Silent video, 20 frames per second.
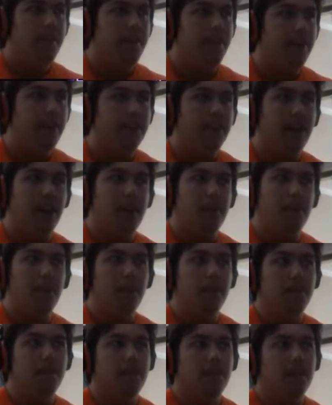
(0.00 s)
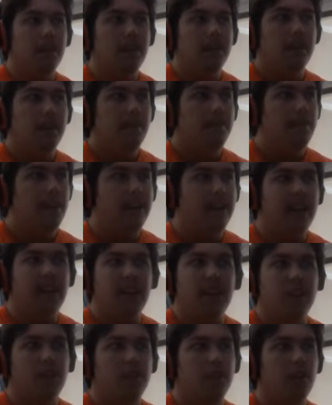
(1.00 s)
example, if I take
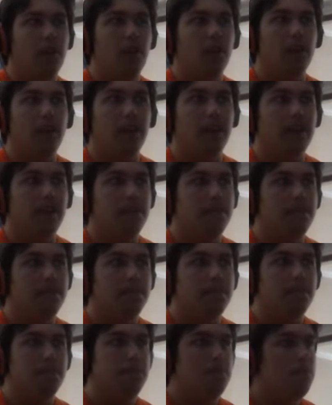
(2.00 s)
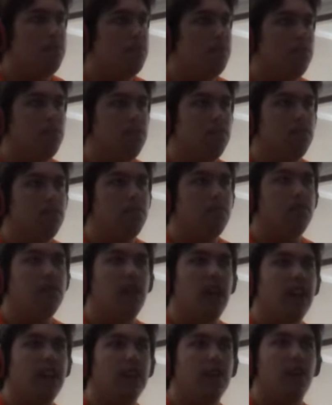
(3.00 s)
the sword,
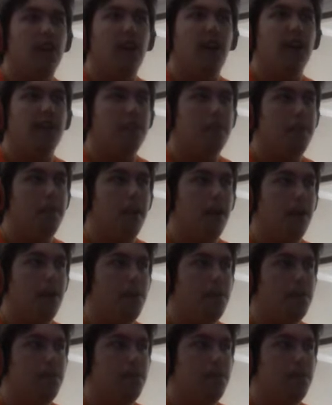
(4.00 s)
take the crossbow,